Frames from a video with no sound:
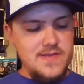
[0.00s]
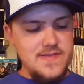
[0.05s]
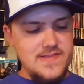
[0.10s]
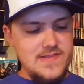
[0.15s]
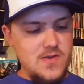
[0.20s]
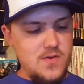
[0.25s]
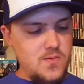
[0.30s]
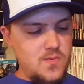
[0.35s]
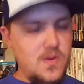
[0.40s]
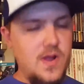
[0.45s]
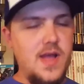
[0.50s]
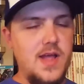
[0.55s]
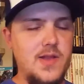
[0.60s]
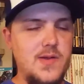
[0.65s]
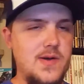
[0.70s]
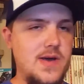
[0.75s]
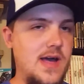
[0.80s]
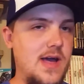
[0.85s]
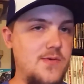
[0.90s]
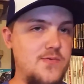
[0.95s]
So
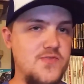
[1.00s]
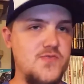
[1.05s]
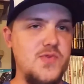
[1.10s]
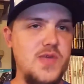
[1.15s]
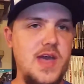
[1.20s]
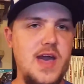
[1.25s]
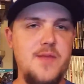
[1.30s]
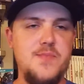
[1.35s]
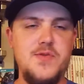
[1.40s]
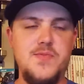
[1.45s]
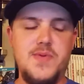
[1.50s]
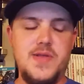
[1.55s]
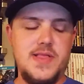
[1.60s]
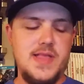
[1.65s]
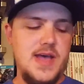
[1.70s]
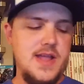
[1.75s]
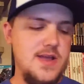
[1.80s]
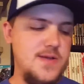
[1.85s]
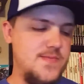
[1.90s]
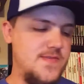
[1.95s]
anyway, I was really happy to pick
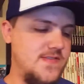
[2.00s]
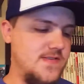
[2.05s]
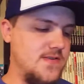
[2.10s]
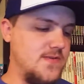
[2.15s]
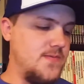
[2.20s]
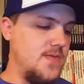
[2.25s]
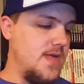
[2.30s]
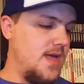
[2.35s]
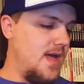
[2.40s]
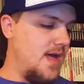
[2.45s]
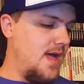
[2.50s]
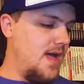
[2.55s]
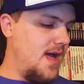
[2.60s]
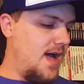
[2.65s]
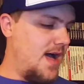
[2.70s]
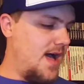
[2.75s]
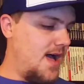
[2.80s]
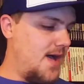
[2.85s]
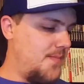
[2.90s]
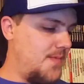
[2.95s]
that up. So
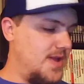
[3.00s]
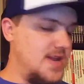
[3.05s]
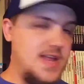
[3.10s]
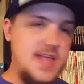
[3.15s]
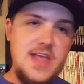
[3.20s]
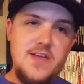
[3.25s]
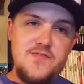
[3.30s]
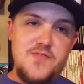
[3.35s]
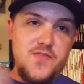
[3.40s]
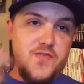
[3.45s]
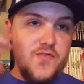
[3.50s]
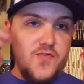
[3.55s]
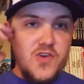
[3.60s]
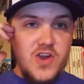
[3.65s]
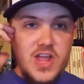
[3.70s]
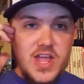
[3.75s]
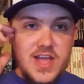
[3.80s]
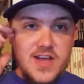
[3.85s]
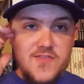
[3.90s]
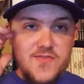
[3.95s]
I didn't get it for
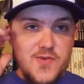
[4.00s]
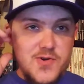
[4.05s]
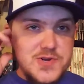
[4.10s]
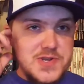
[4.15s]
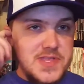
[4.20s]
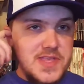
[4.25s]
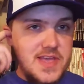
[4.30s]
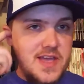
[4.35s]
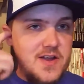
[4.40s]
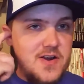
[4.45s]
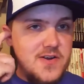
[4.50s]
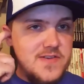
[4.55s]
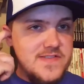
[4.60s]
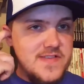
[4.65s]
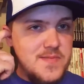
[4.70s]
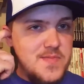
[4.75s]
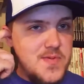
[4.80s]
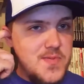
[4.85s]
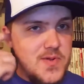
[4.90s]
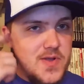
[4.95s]
free, unfortunately. I heard
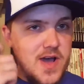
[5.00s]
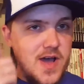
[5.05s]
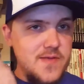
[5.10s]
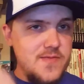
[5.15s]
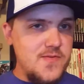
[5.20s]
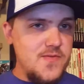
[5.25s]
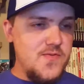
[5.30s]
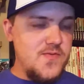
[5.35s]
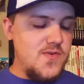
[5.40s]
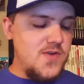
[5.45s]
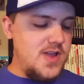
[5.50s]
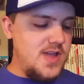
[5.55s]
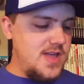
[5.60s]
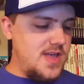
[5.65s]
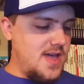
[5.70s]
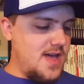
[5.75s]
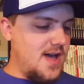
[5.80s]
some people got it for free.